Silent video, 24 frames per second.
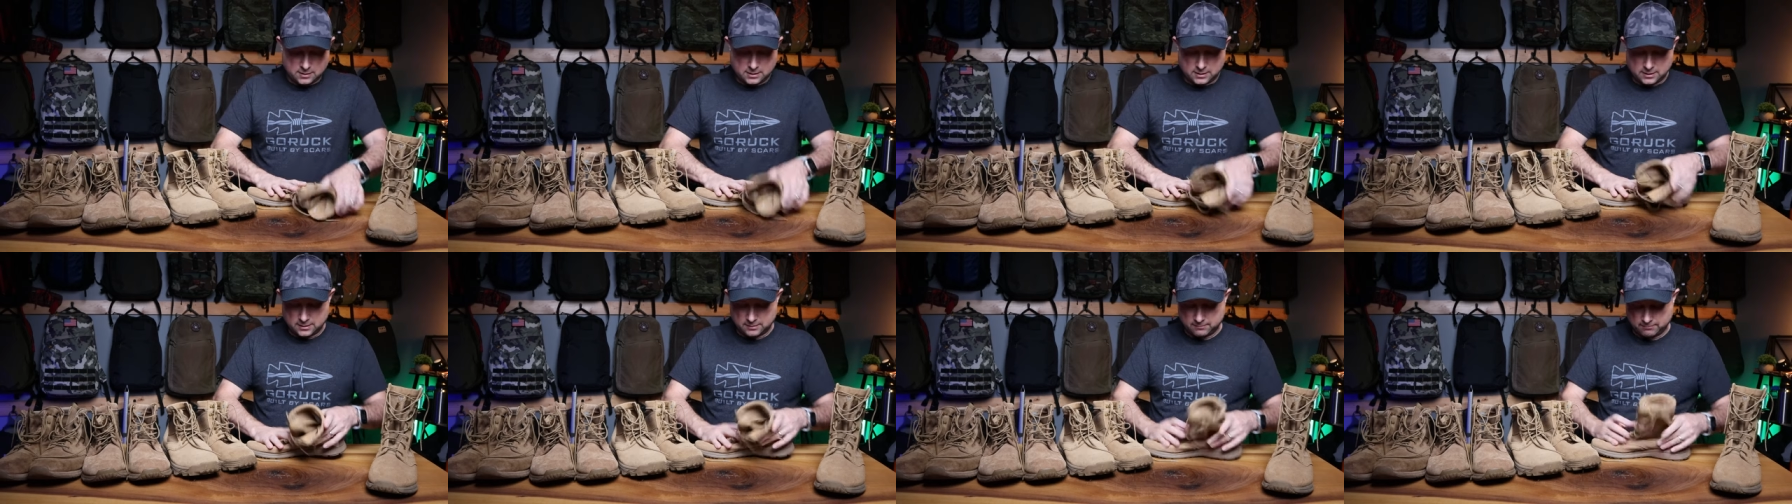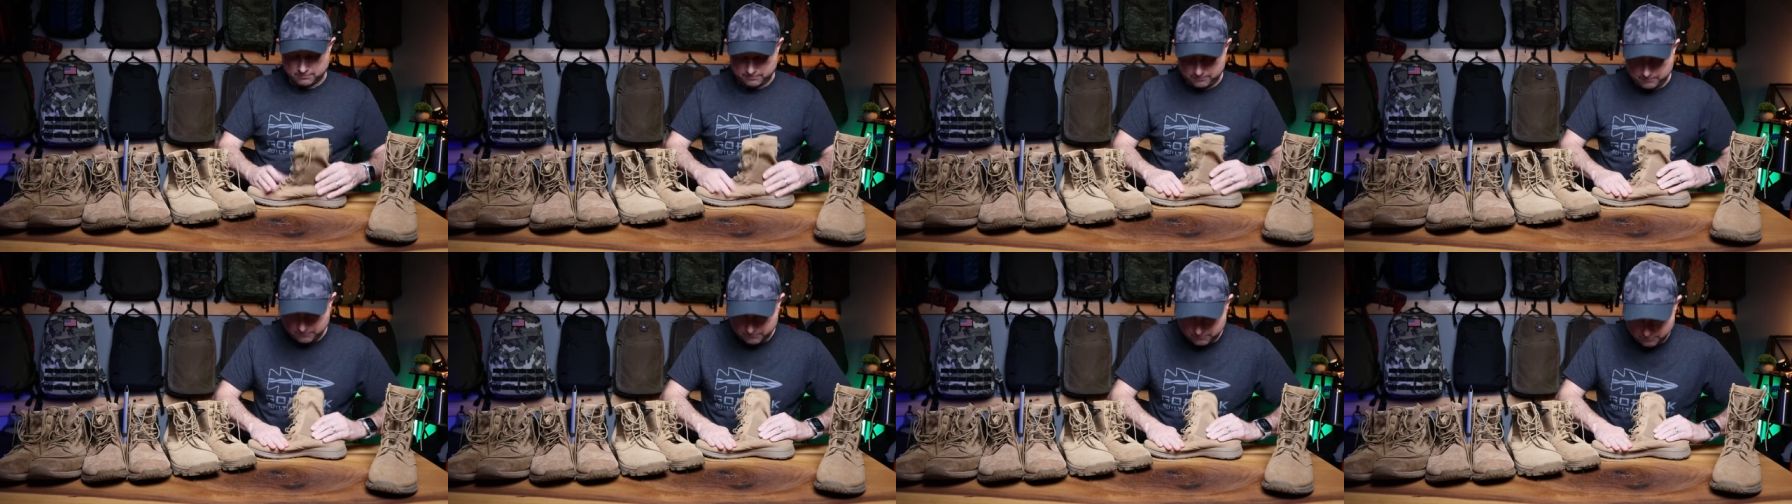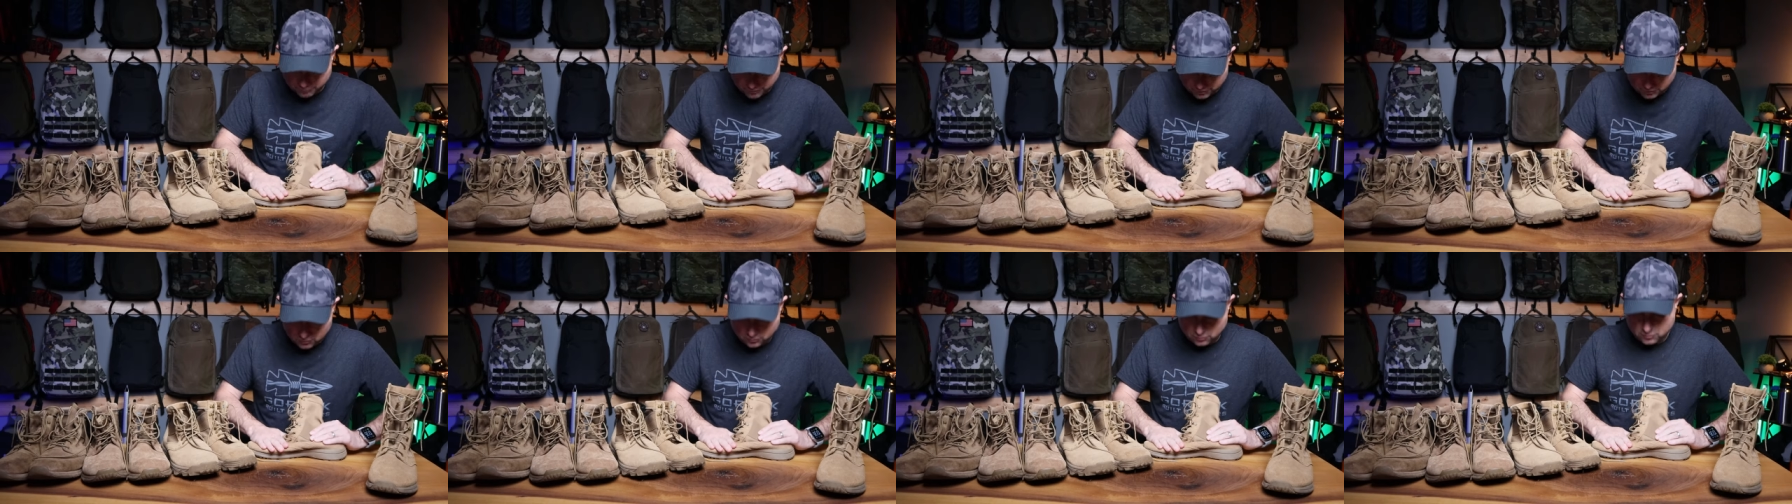um,
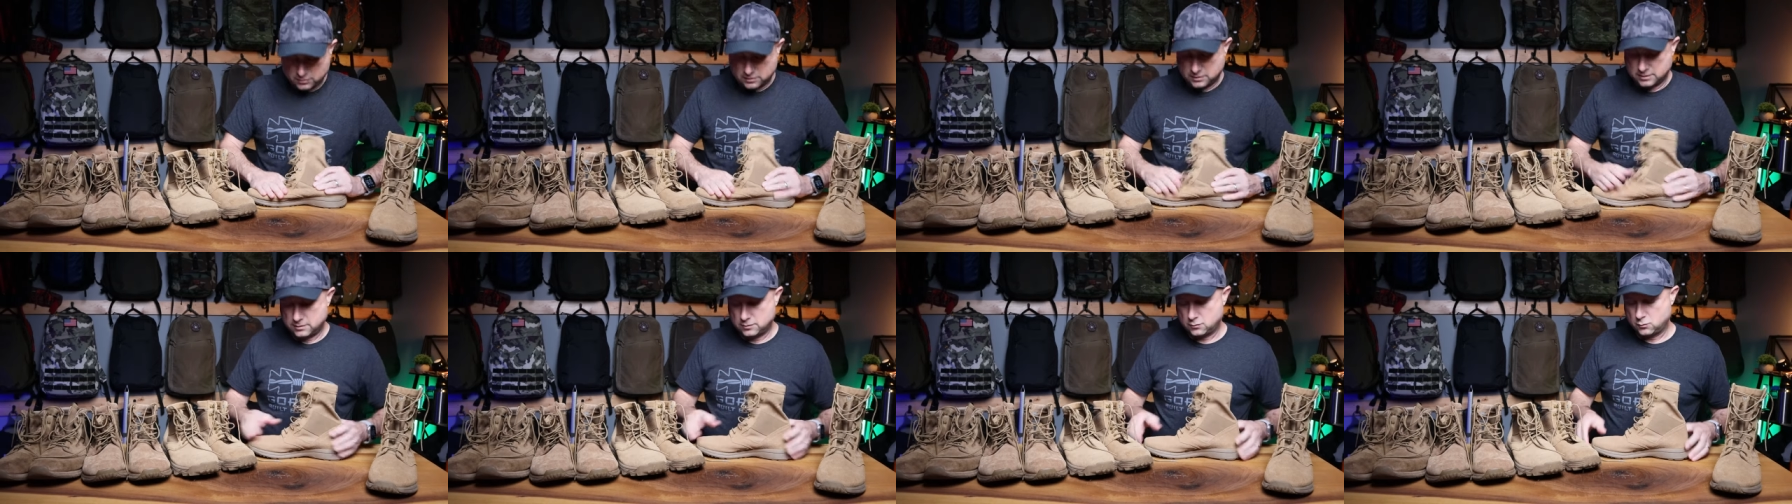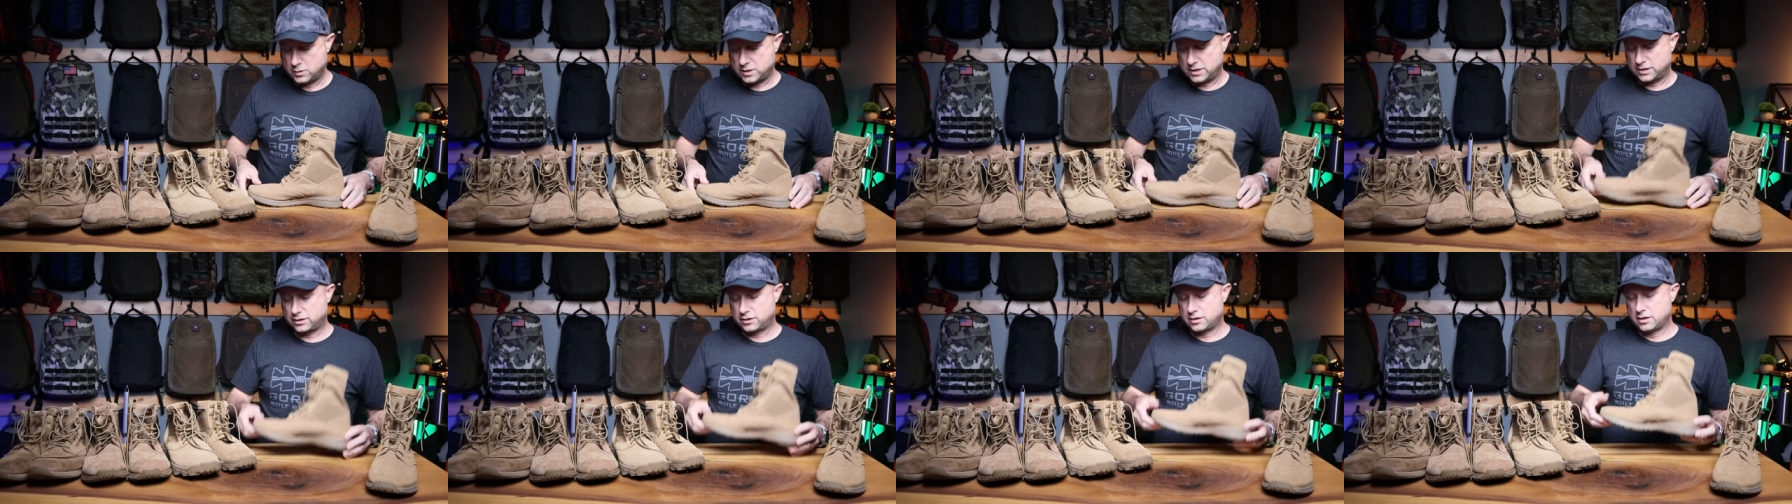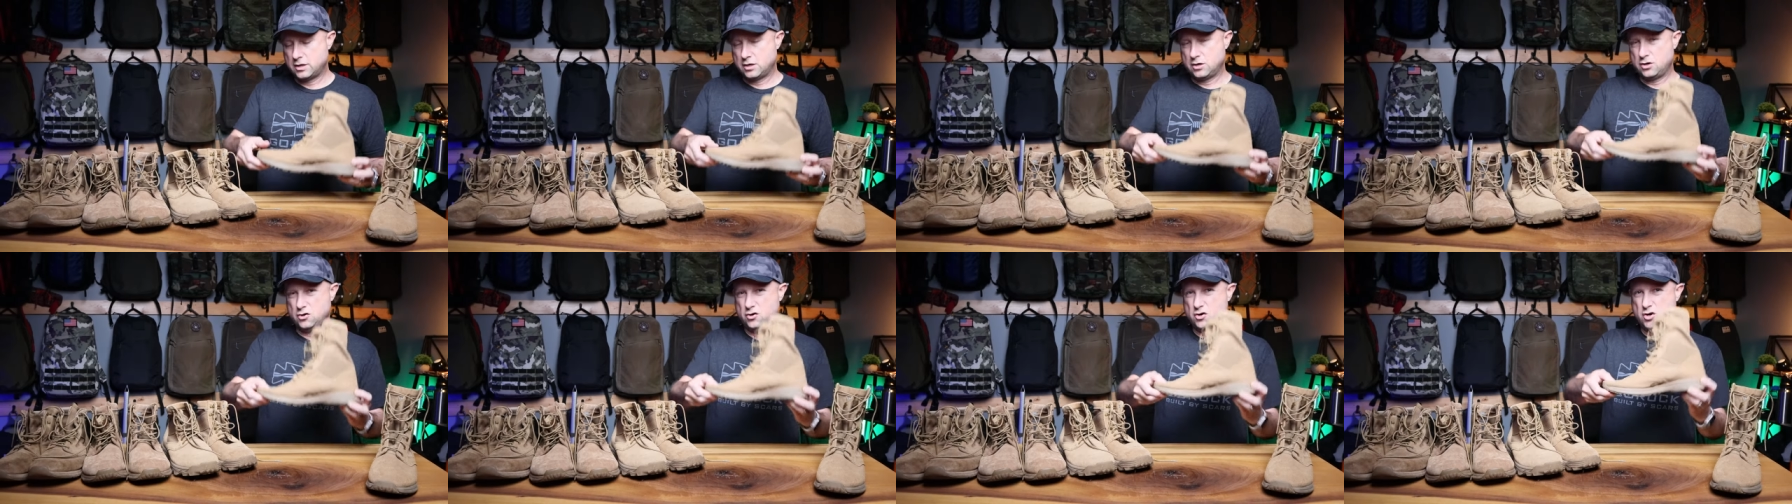boot with
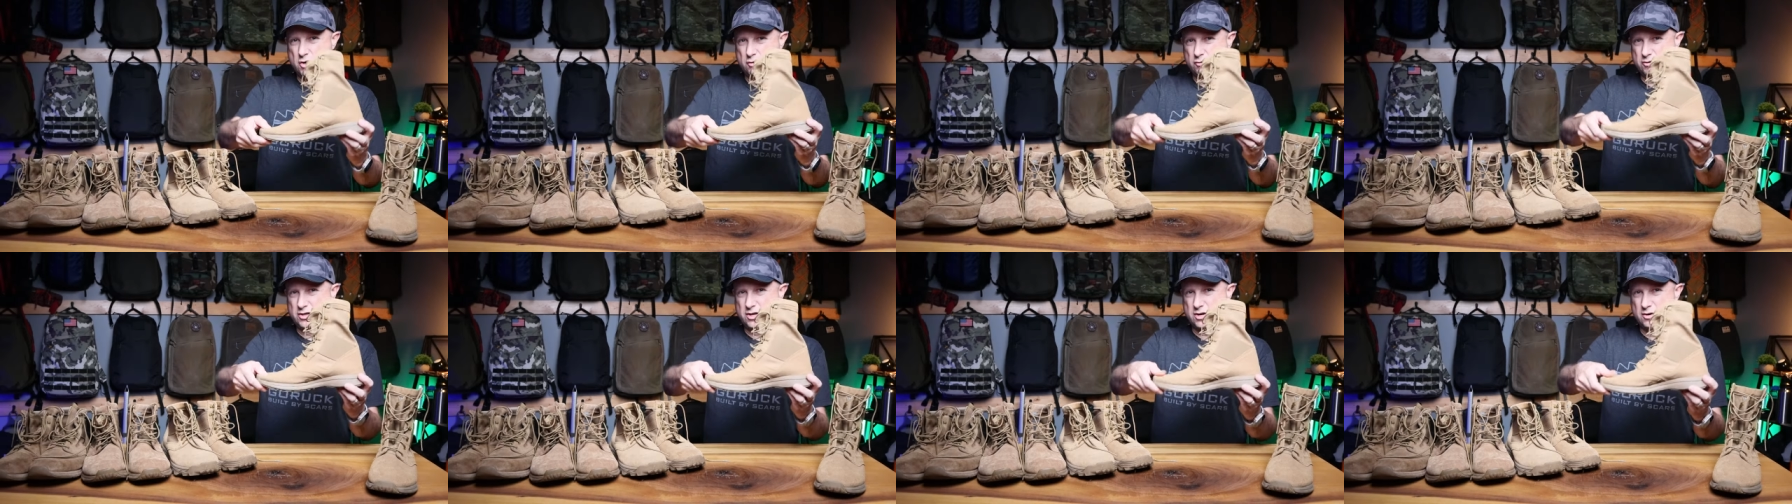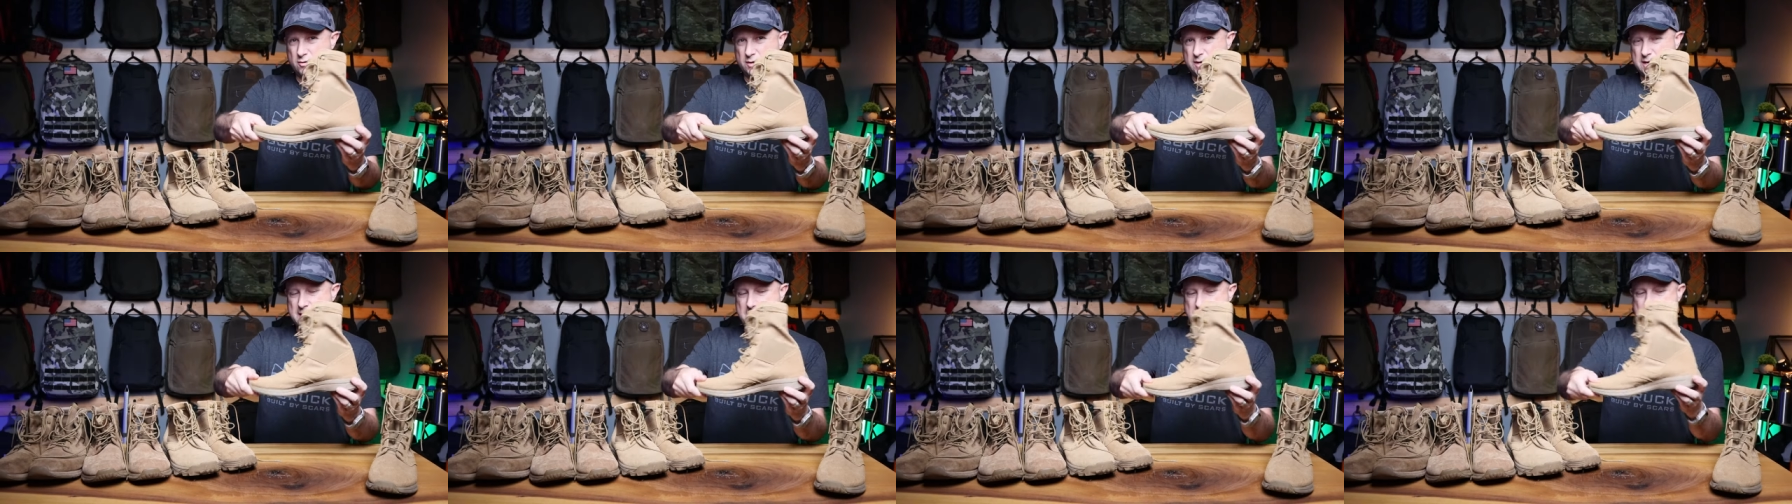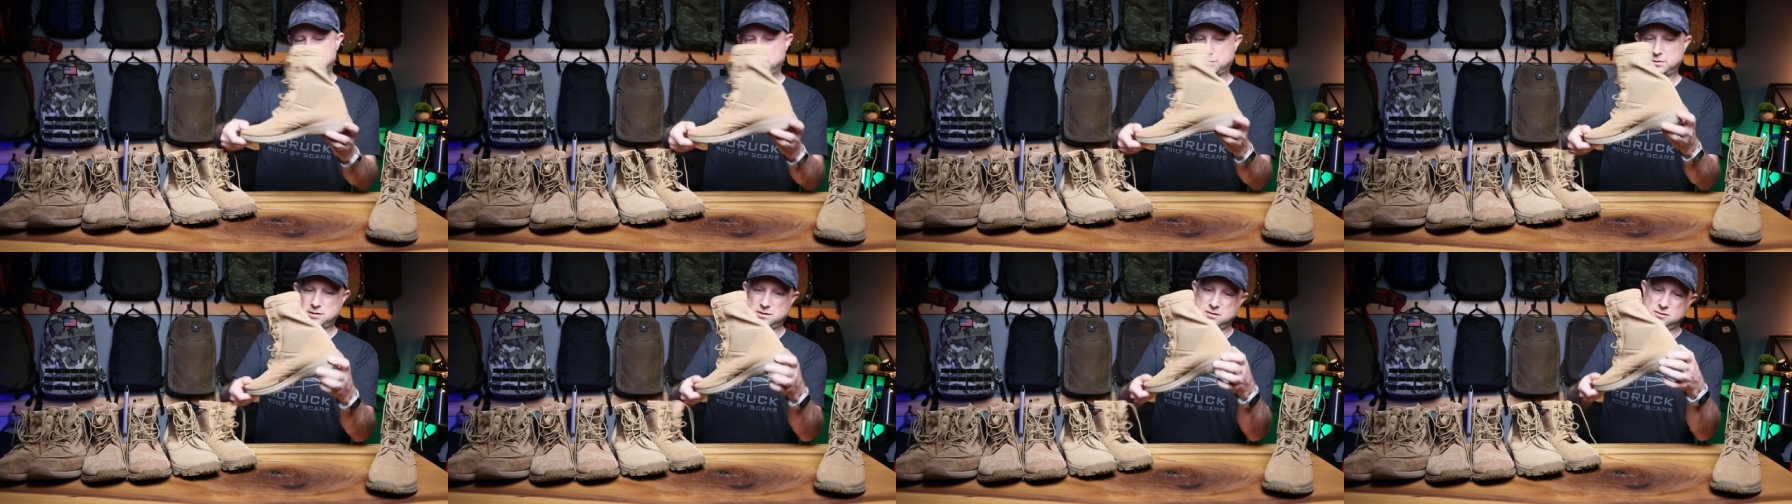no toe
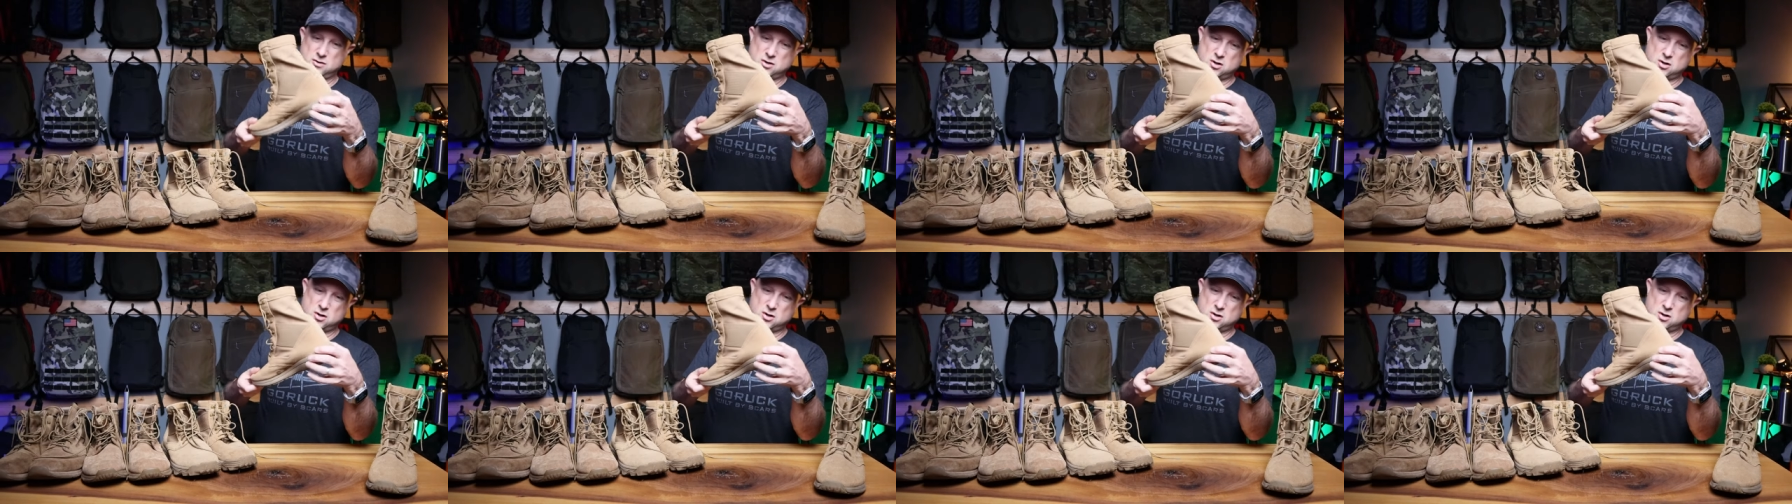caps,